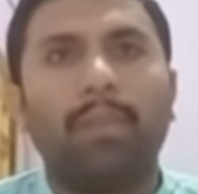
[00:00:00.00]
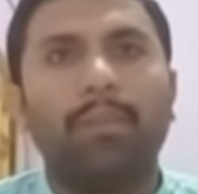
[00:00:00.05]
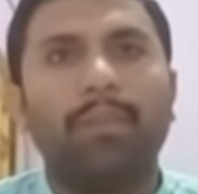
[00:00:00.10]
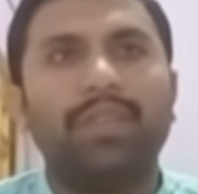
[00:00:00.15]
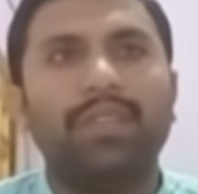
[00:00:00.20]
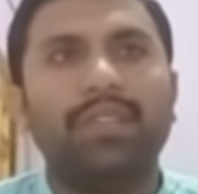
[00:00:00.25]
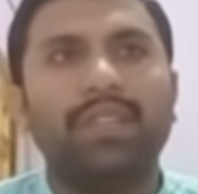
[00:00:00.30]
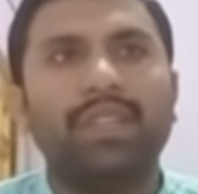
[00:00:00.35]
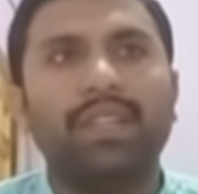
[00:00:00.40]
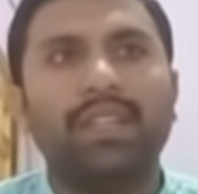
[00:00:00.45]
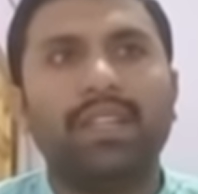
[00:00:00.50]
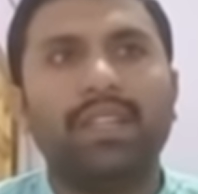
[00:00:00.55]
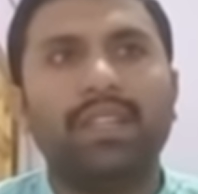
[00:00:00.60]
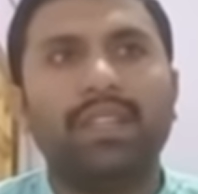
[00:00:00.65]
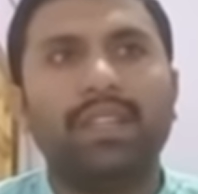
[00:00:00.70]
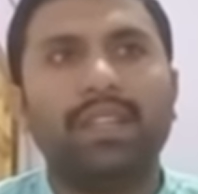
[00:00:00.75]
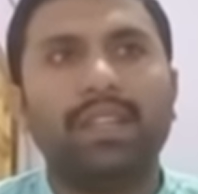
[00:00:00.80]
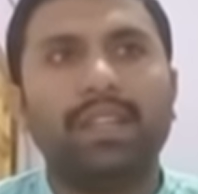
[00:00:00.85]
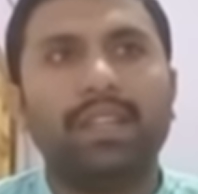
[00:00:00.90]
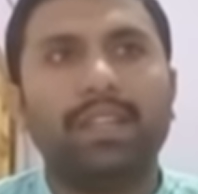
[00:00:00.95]
Basically,
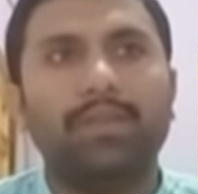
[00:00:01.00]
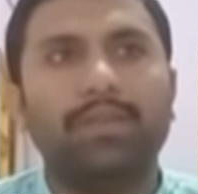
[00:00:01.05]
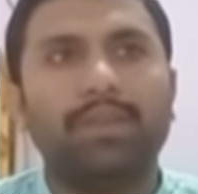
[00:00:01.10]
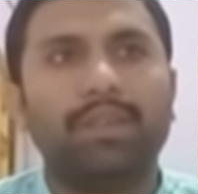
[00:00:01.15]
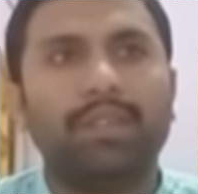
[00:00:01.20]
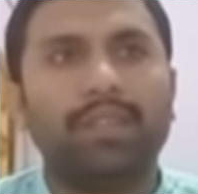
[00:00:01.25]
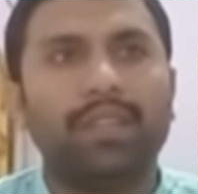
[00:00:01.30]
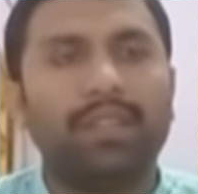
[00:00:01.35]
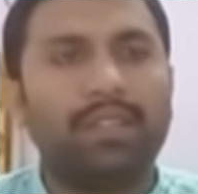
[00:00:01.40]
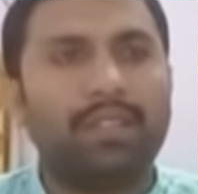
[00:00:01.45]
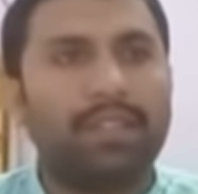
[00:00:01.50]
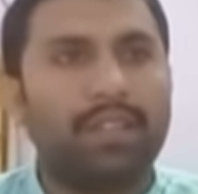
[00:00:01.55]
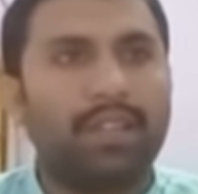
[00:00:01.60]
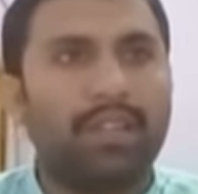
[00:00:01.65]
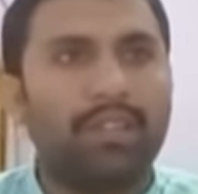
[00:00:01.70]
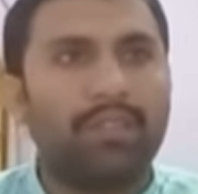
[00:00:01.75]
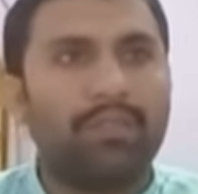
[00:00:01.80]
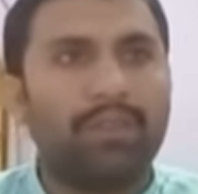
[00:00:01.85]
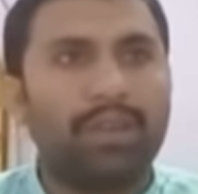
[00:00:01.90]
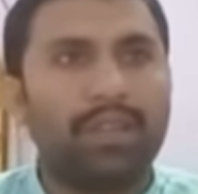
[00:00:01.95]
they represent the
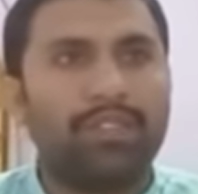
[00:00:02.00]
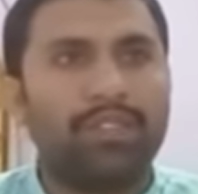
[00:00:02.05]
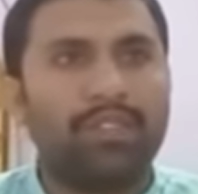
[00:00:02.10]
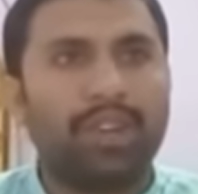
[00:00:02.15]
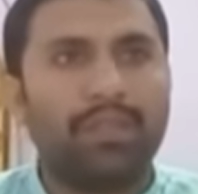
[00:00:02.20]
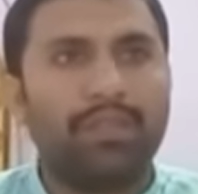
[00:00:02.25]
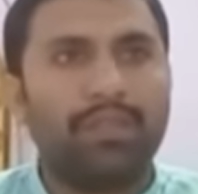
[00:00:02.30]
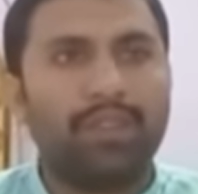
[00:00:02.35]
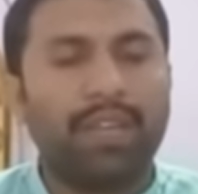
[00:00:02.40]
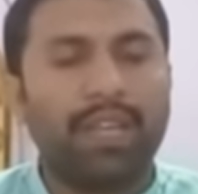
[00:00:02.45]
aspects of